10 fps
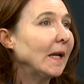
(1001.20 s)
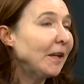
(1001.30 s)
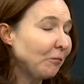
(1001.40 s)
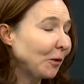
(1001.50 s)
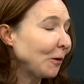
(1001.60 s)

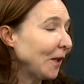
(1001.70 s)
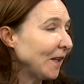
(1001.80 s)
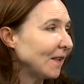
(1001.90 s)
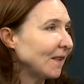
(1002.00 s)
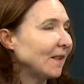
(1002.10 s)
leave
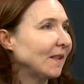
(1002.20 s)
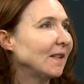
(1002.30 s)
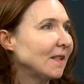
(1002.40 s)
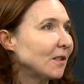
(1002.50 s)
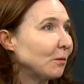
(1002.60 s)
Mongolia
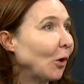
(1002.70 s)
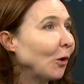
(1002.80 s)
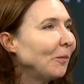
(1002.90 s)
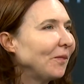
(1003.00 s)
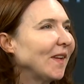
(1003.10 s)

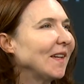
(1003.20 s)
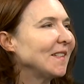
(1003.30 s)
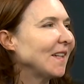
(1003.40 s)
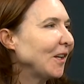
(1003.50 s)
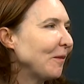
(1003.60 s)
tomorrow, and
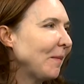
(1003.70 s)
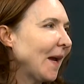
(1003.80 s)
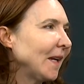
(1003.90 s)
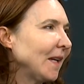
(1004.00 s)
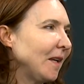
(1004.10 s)
I come
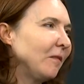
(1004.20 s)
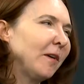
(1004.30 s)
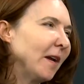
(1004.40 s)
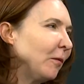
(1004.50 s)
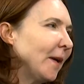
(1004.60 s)
back in
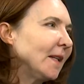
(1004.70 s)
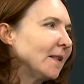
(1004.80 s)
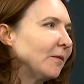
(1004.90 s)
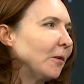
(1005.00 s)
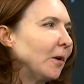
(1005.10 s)
5 weeks
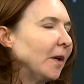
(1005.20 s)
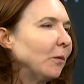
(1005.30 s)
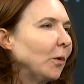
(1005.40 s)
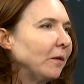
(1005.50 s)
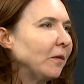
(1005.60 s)
for
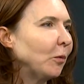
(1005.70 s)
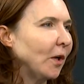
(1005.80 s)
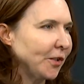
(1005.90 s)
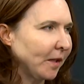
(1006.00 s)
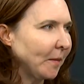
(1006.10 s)
one of the
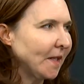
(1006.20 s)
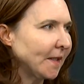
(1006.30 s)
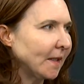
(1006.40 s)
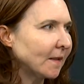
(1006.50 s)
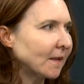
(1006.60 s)
project
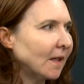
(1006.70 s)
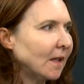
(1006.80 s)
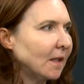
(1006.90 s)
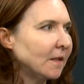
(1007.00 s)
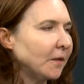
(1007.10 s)
meetings.
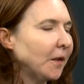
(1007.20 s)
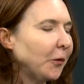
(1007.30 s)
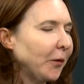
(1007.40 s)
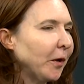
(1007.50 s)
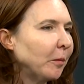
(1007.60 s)
So the
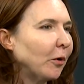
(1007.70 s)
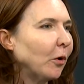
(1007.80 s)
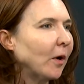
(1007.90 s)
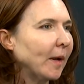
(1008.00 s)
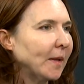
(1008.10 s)
3-year
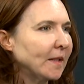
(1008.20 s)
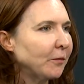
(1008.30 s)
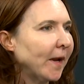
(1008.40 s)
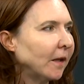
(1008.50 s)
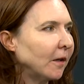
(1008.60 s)
program has
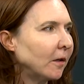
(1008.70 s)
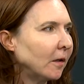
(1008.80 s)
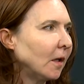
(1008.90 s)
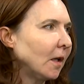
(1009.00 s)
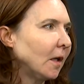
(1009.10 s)

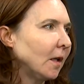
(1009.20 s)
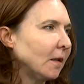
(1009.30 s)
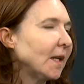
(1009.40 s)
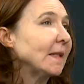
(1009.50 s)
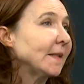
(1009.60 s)

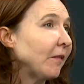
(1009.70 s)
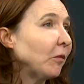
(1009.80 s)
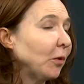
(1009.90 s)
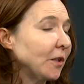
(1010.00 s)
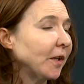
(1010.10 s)
it has 7
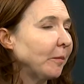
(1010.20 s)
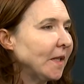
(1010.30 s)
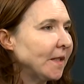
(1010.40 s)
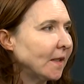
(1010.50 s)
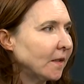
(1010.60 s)
project
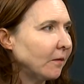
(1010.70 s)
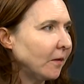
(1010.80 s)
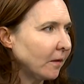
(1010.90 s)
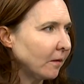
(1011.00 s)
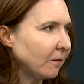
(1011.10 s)
meetings of
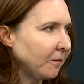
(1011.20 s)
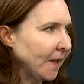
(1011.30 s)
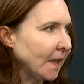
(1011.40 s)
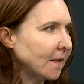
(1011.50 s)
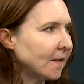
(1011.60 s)
the
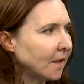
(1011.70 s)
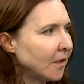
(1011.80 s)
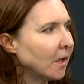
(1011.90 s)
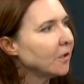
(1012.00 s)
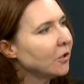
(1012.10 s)
Finns, the
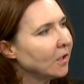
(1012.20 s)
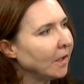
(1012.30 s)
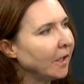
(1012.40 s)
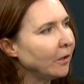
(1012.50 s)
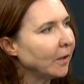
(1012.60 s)
Dutch and
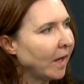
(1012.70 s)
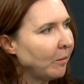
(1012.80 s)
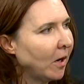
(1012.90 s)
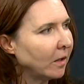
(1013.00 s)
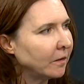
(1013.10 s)
the UK
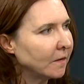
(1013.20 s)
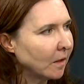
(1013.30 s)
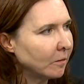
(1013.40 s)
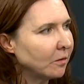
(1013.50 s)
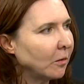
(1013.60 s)
partners
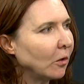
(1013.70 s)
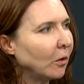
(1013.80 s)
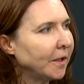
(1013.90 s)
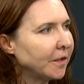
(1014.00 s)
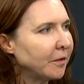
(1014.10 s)
come to
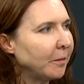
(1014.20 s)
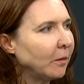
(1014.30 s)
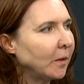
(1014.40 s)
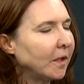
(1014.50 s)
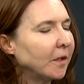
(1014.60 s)
Mongolia to meet
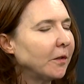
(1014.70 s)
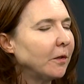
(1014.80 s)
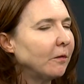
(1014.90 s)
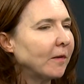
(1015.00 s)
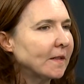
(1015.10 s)
with the other
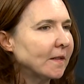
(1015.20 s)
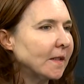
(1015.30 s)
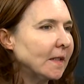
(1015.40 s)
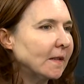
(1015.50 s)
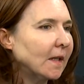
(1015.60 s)

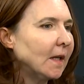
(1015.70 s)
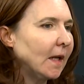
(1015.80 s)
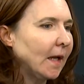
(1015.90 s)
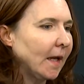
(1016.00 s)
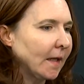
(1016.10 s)
universities
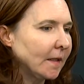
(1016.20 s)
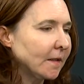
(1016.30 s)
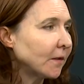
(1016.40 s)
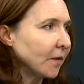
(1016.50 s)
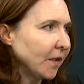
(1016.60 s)
and
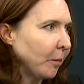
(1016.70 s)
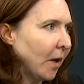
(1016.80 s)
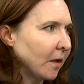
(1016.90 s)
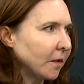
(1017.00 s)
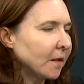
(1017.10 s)
associate
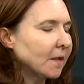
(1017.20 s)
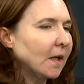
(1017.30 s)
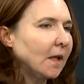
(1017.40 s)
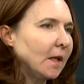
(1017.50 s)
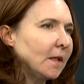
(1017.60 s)
partners.
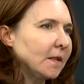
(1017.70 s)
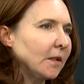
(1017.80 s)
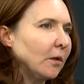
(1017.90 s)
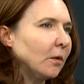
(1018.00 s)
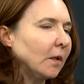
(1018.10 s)

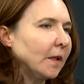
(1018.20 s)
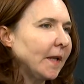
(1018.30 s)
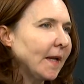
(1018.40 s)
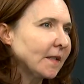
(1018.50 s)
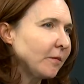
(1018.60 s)
So the
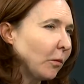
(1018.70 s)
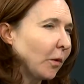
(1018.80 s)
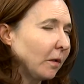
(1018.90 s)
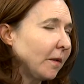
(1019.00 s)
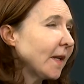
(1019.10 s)

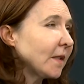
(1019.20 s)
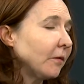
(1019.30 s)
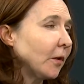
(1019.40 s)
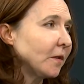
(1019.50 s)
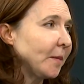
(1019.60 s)
next of
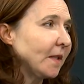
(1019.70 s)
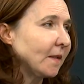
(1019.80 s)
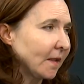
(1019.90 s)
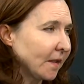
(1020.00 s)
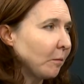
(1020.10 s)
those meetings
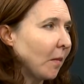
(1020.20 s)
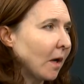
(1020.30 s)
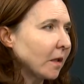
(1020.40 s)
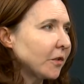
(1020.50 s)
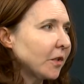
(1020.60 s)
is in
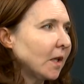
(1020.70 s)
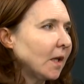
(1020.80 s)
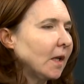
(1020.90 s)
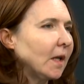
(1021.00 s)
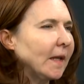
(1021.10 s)
March.
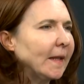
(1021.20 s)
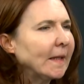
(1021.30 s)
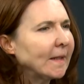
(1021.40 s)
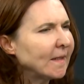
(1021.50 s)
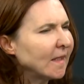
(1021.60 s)
I
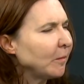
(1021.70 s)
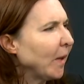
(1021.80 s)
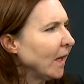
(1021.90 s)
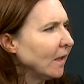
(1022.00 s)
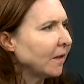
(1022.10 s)
think this is
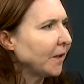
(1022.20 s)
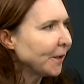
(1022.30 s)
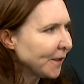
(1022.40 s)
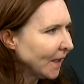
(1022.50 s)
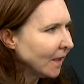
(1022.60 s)
my
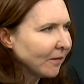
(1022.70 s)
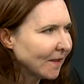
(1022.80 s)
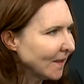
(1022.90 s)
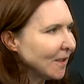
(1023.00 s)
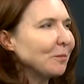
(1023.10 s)
13th
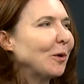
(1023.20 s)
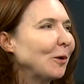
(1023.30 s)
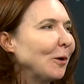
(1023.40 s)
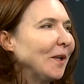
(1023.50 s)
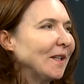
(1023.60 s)
visit to
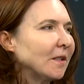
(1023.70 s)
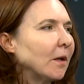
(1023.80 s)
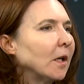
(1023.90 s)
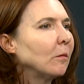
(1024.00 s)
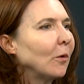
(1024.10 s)
Mongolia, so I
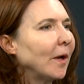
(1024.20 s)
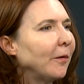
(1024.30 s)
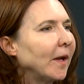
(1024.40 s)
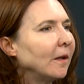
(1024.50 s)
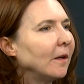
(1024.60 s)
quite
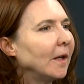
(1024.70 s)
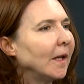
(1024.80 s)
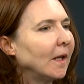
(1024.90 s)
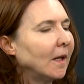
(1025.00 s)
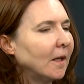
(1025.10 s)
regularly,
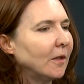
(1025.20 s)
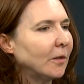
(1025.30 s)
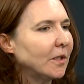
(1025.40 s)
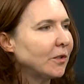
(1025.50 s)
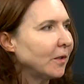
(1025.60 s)

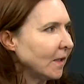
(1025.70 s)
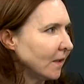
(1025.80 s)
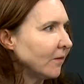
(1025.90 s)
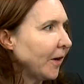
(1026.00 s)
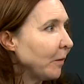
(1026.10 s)
which
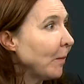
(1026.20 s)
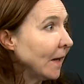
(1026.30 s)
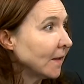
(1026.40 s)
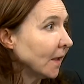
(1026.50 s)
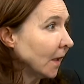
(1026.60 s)
is very
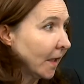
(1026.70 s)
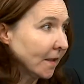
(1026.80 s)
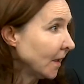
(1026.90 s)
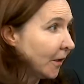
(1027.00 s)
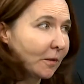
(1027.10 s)
embarrassing that I
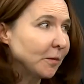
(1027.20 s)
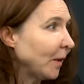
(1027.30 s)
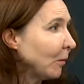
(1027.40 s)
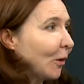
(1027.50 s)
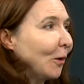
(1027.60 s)
still don't speak
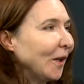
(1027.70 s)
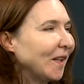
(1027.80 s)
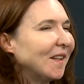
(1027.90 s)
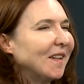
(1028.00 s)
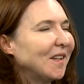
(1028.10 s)
Mongolian.
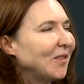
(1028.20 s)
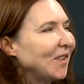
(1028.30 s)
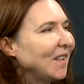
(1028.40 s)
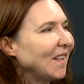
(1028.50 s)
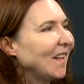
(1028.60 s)

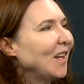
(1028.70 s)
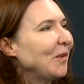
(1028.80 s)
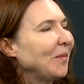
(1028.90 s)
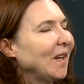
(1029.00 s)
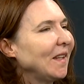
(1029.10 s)

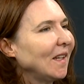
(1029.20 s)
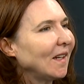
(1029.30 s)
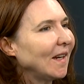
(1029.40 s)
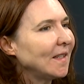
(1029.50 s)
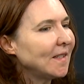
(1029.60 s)
But I think
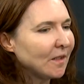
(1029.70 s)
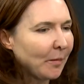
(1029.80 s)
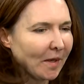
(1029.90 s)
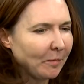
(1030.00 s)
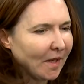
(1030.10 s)
I
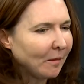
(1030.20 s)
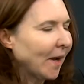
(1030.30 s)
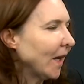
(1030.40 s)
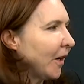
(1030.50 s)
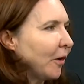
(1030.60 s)
anticipate being
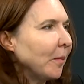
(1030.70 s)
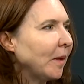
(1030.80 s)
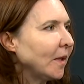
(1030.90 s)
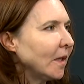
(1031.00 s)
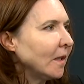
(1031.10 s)
back here
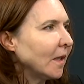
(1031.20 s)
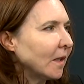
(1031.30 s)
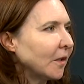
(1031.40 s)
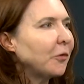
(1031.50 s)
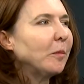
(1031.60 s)
maybe
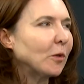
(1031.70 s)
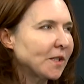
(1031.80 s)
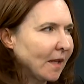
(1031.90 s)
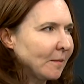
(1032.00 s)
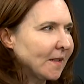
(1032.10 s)
3 more
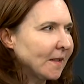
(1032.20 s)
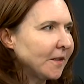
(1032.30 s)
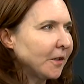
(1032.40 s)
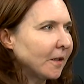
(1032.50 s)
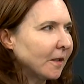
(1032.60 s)
times this
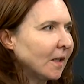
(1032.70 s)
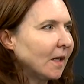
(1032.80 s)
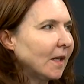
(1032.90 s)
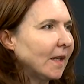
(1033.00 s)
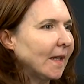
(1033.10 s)
year.
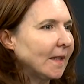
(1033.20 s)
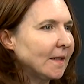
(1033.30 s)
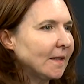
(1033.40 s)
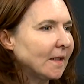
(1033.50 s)
And